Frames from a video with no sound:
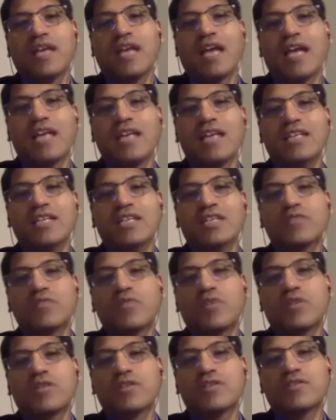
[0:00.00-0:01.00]
and each
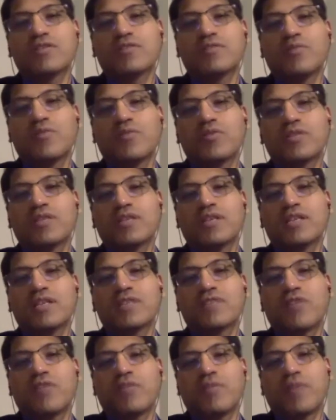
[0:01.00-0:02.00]
wants his reports in his
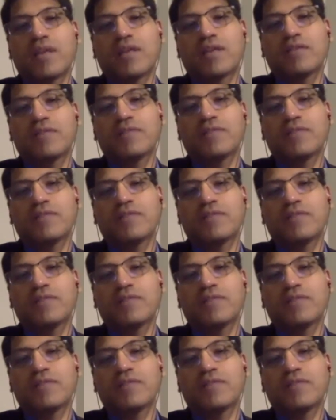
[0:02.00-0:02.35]
format.